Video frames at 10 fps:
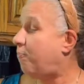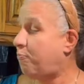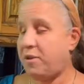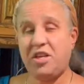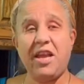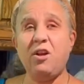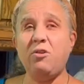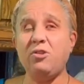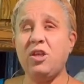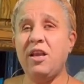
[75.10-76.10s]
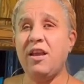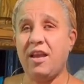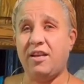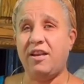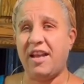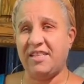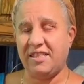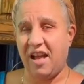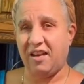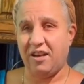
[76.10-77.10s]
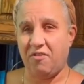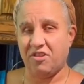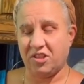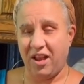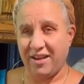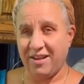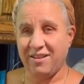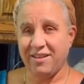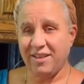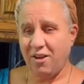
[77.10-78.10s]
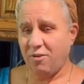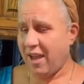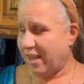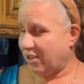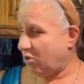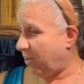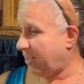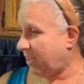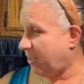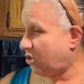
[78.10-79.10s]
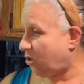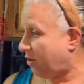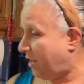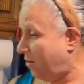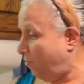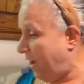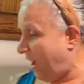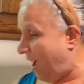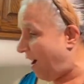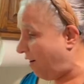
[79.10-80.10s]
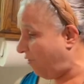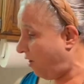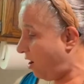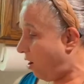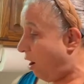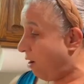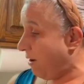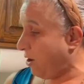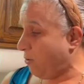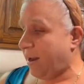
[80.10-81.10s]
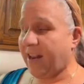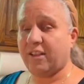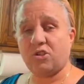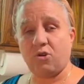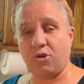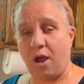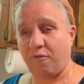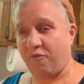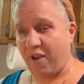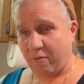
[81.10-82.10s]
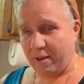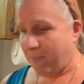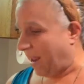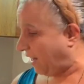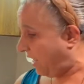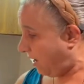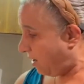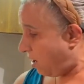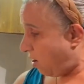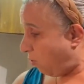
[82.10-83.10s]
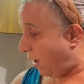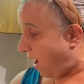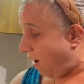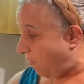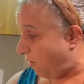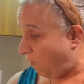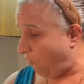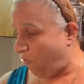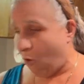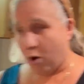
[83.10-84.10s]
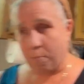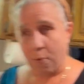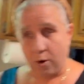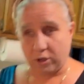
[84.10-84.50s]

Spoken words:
potatoes and a nice salad on the side. Okay, so let's get started. Our ingredients are not very many. We have 4 pork